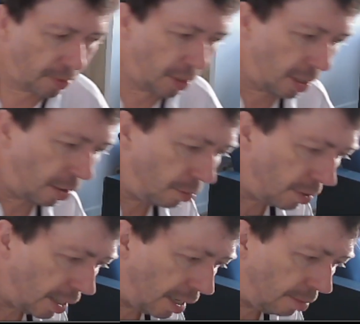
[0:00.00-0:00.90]
you
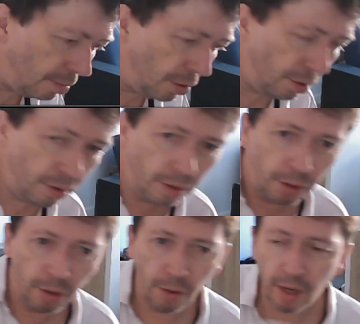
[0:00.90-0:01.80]

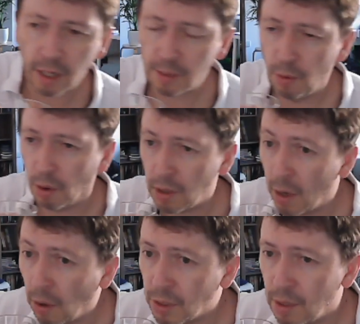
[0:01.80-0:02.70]
can explore. So I
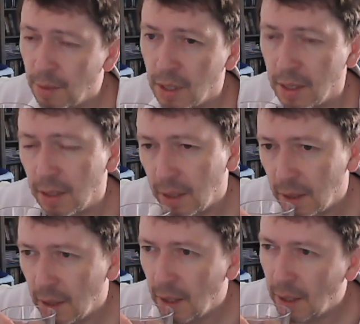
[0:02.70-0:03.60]
got some of the,
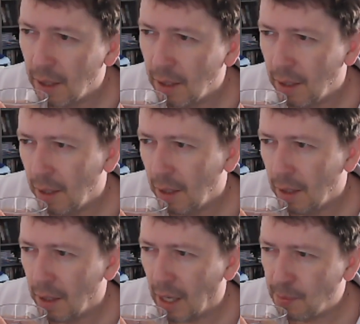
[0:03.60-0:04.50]

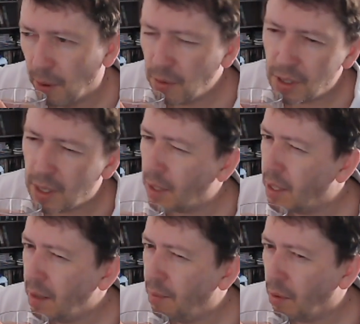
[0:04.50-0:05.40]
I suppose,
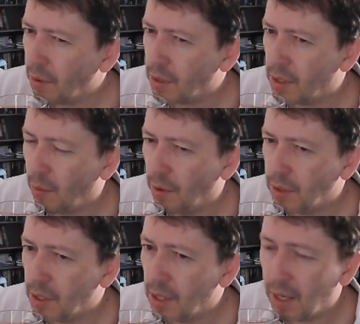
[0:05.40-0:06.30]
setting books. I want
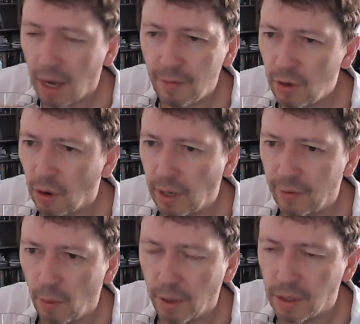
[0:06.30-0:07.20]
to say I haven't got
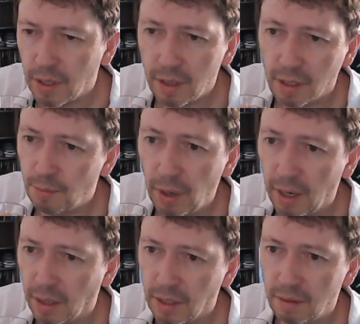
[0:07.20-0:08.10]
Neverwinter. That's
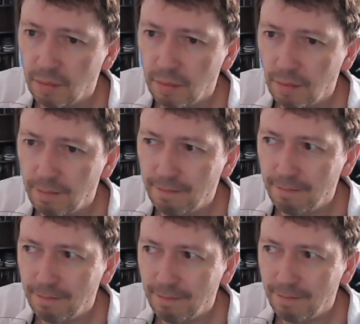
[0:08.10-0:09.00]
brilliant, and
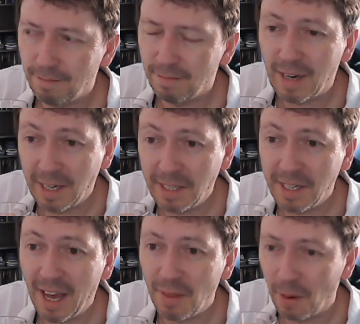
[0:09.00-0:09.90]
I need to
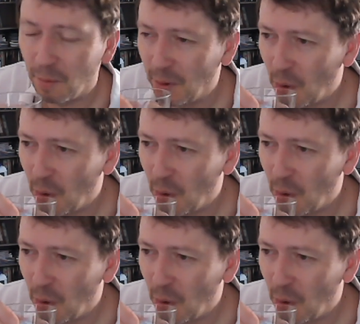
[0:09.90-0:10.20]
get that one.